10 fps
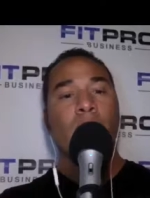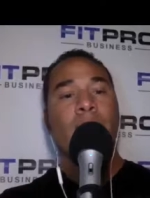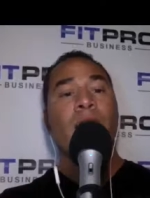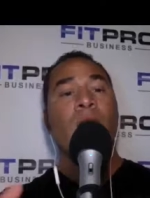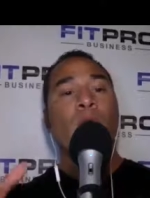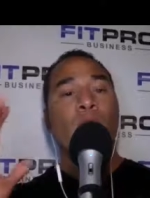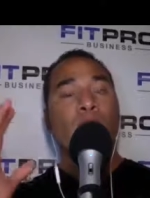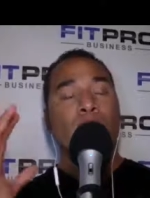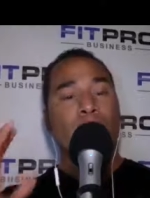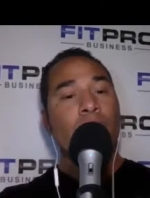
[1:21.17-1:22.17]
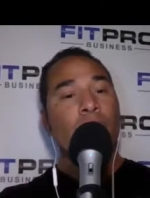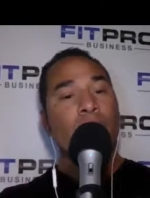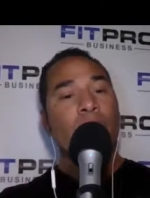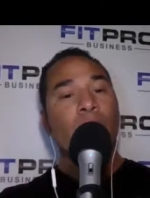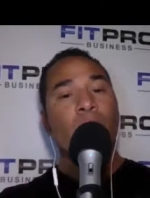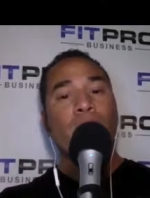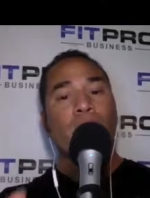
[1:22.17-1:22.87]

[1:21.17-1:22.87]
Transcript: Like start where you are.